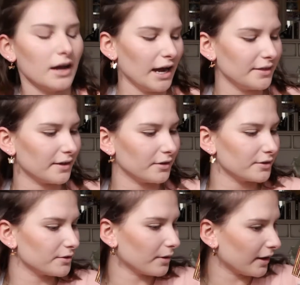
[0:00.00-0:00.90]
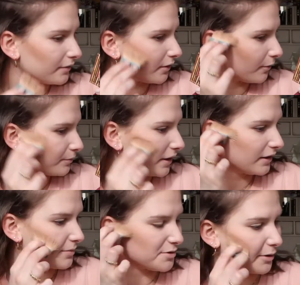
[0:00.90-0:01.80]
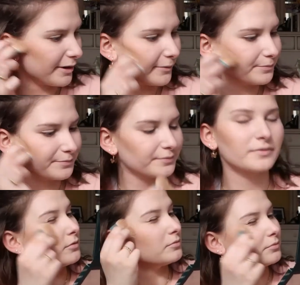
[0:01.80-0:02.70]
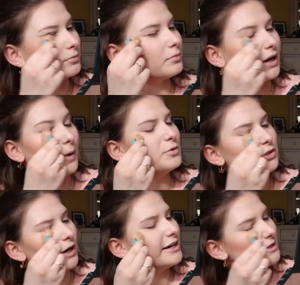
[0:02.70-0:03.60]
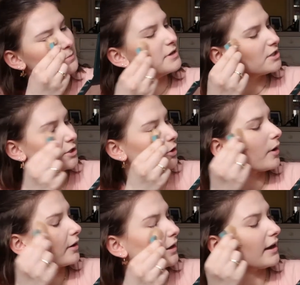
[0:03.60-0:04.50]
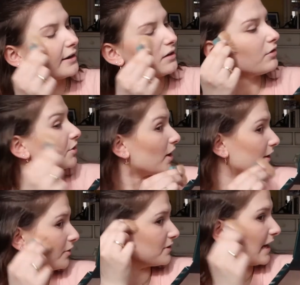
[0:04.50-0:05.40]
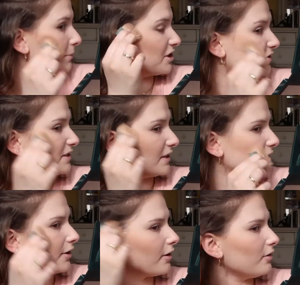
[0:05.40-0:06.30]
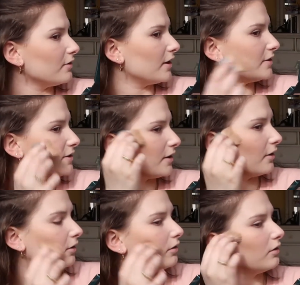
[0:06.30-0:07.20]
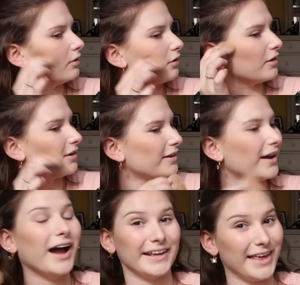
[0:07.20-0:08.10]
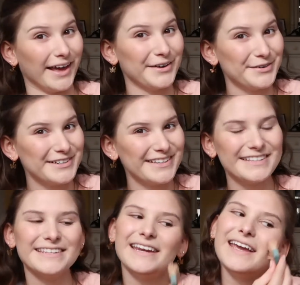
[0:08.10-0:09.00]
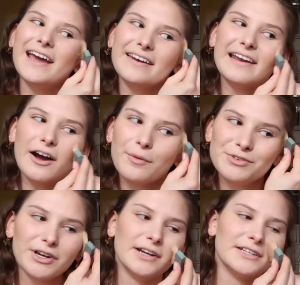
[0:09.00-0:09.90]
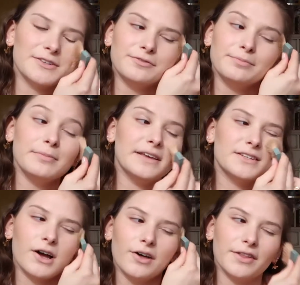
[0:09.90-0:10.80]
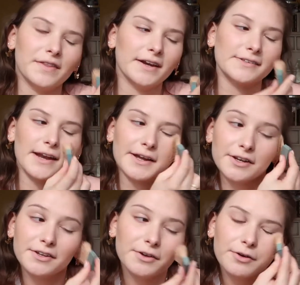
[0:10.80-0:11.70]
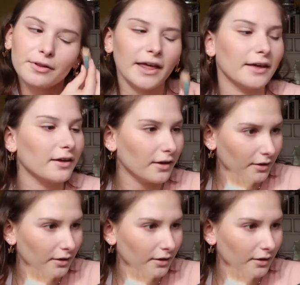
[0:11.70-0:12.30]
I think it looks okay, so I keep doing it. But I'm starting to miss New York. Like, I never thought I was that much of a city girl until I can't go into the city, and now I'm starting to miss all the things that I could do, like